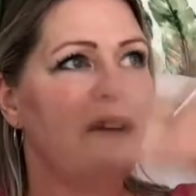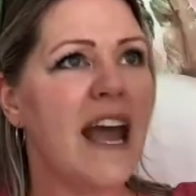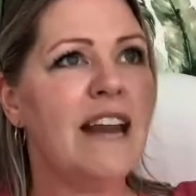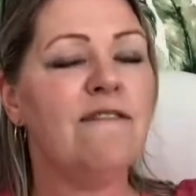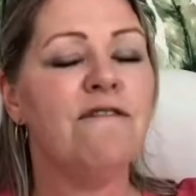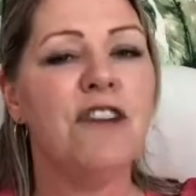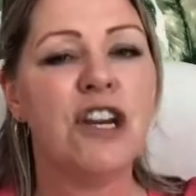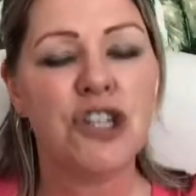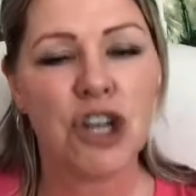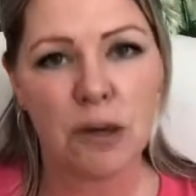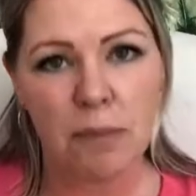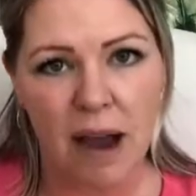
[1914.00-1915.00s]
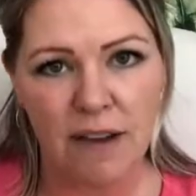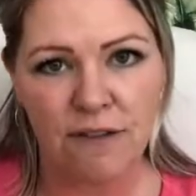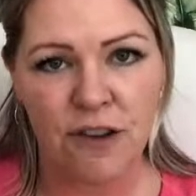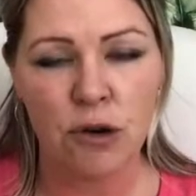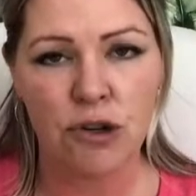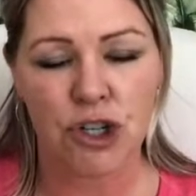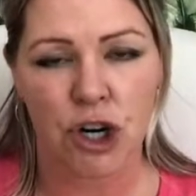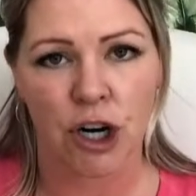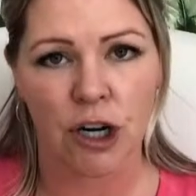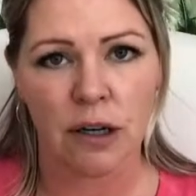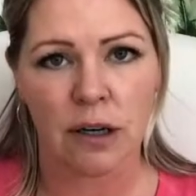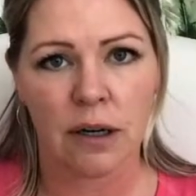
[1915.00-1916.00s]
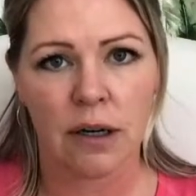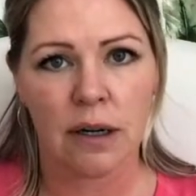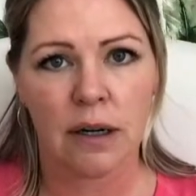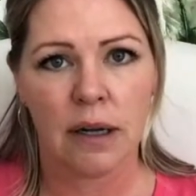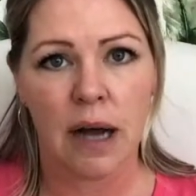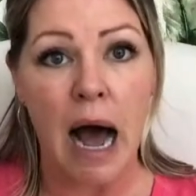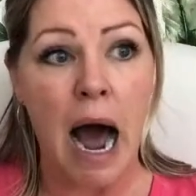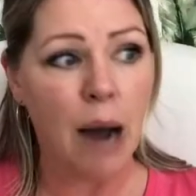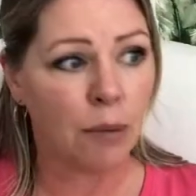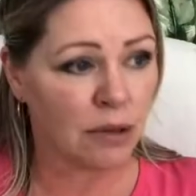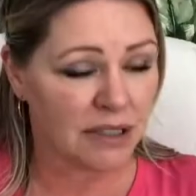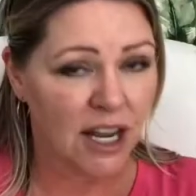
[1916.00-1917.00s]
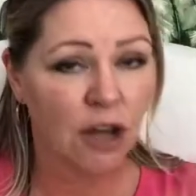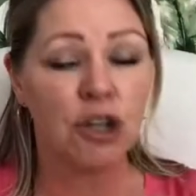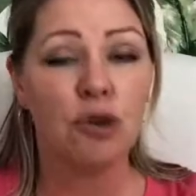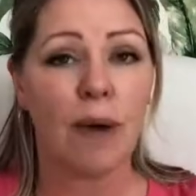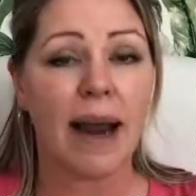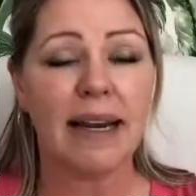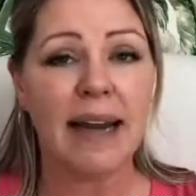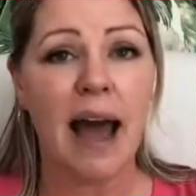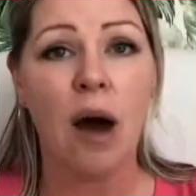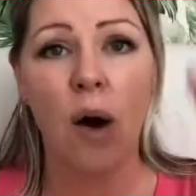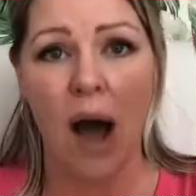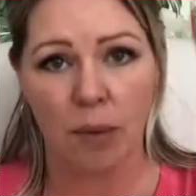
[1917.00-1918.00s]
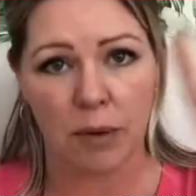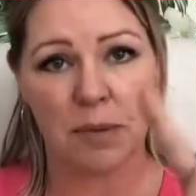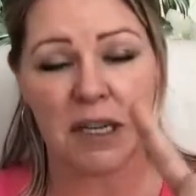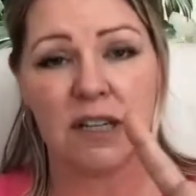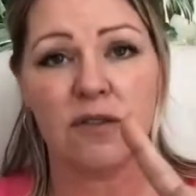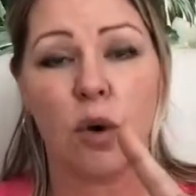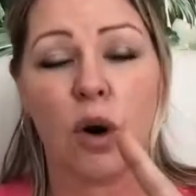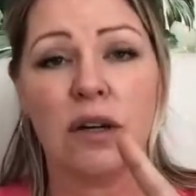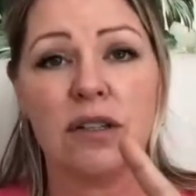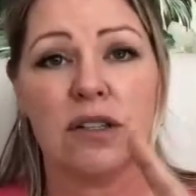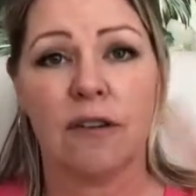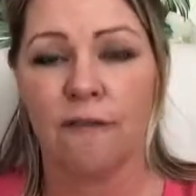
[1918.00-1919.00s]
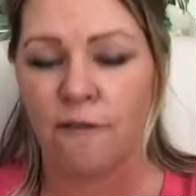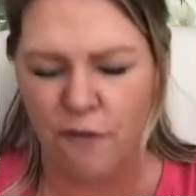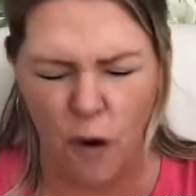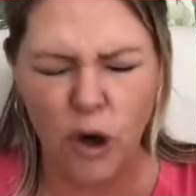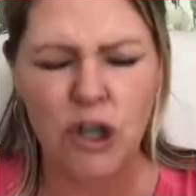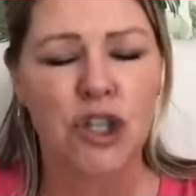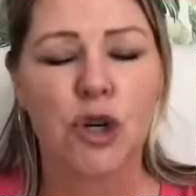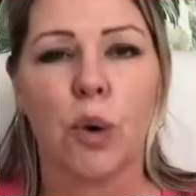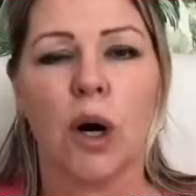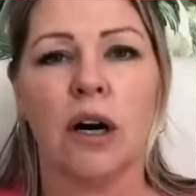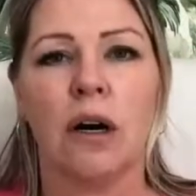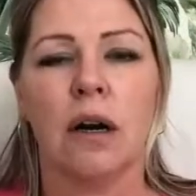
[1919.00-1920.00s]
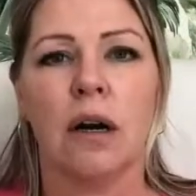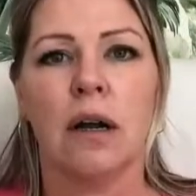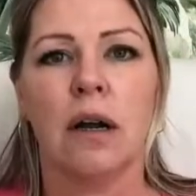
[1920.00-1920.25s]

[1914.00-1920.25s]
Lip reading: envision my future, I will tell you right now, I would be divorced for sure.